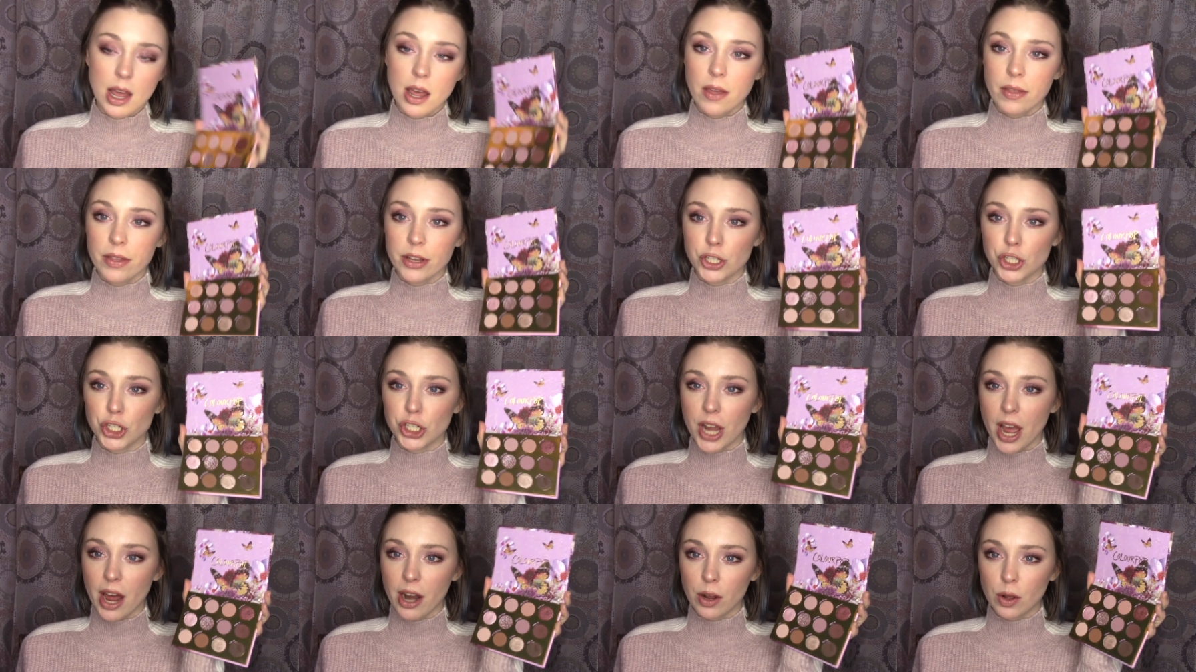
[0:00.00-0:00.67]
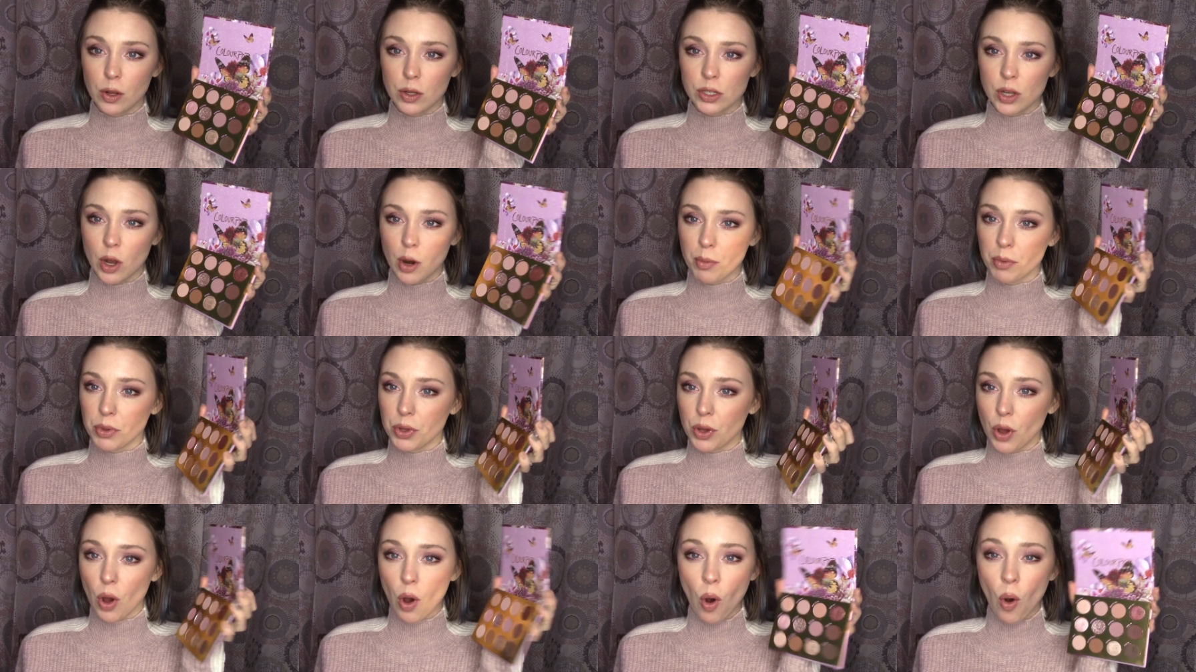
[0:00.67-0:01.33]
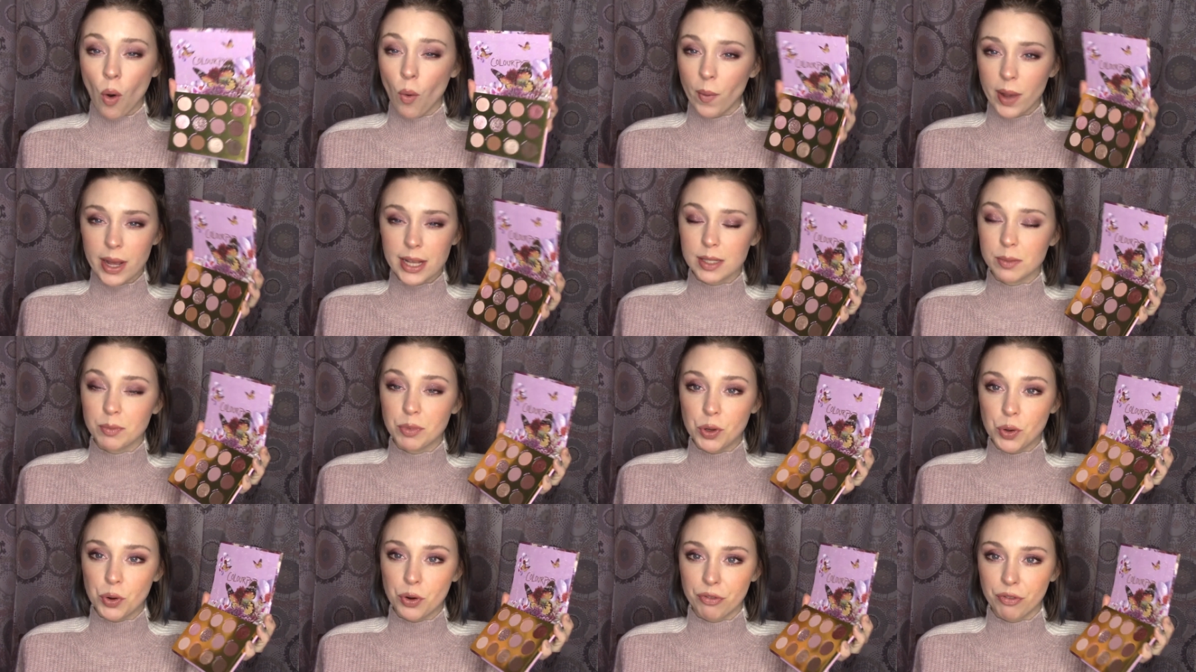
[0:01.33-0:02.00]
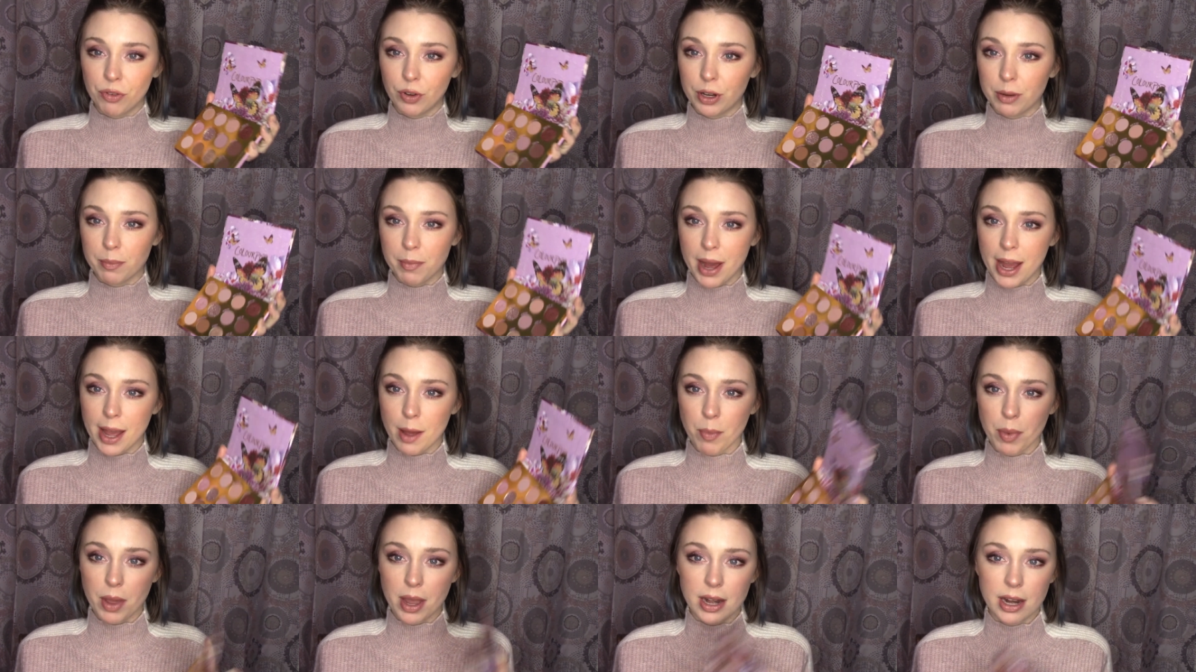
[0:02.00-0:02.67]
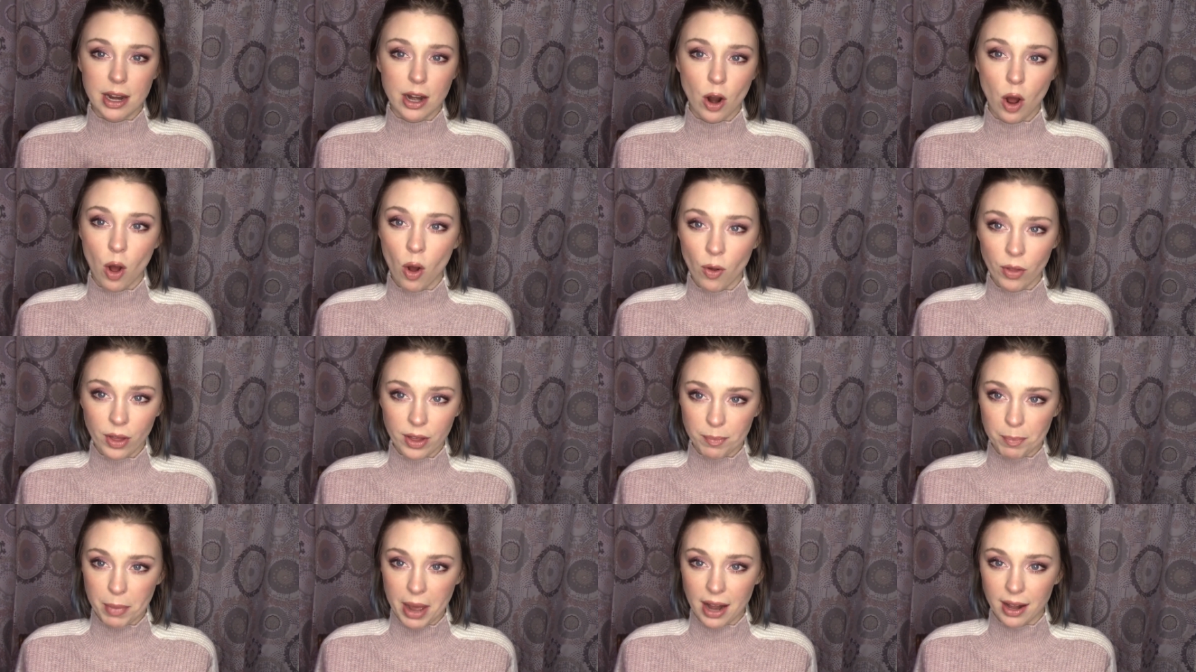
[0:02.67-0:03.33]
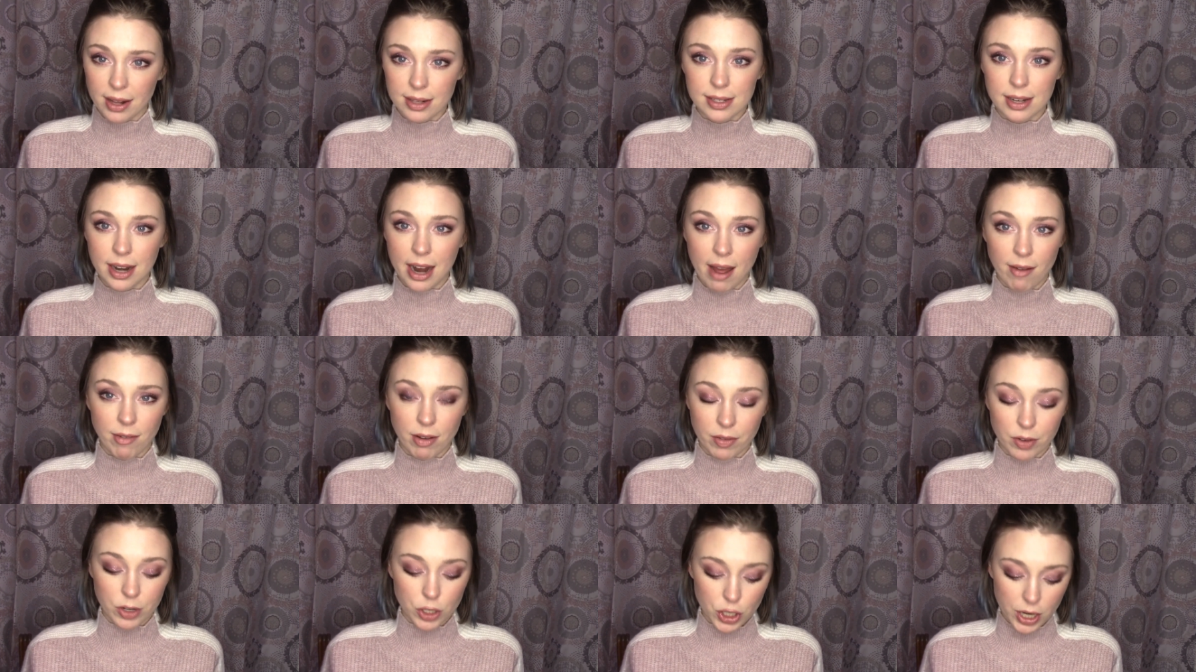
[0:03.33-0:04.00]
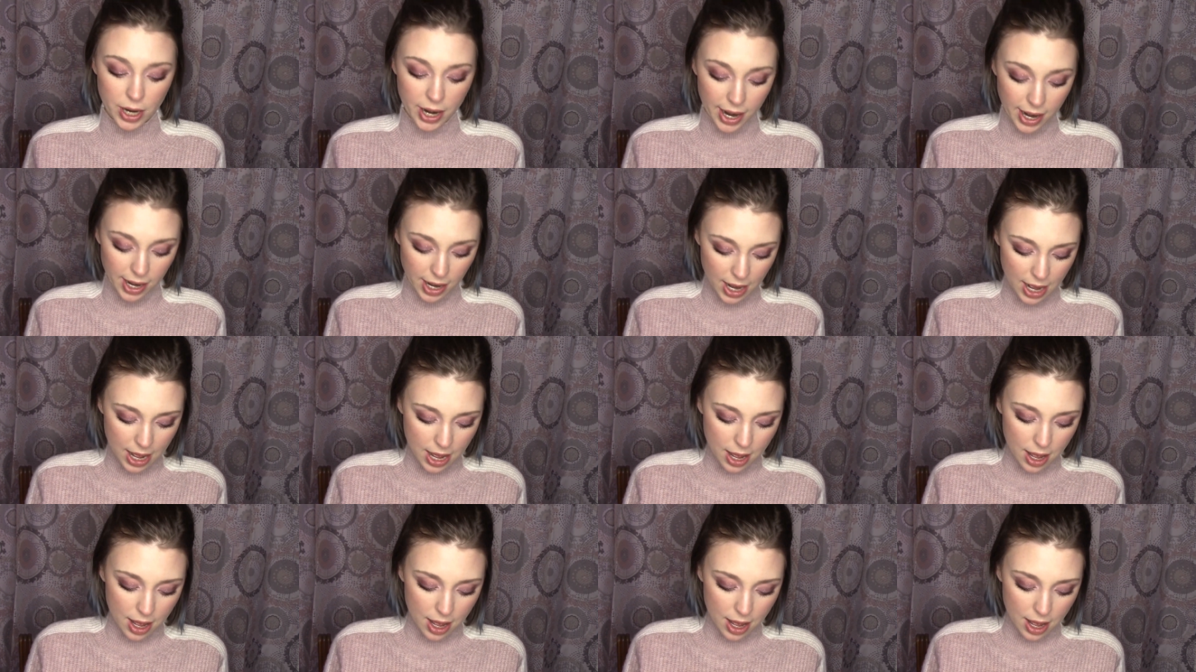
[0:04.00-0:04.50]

The shadows are always beautiful in my opinion, all the palettes that I've ever tried.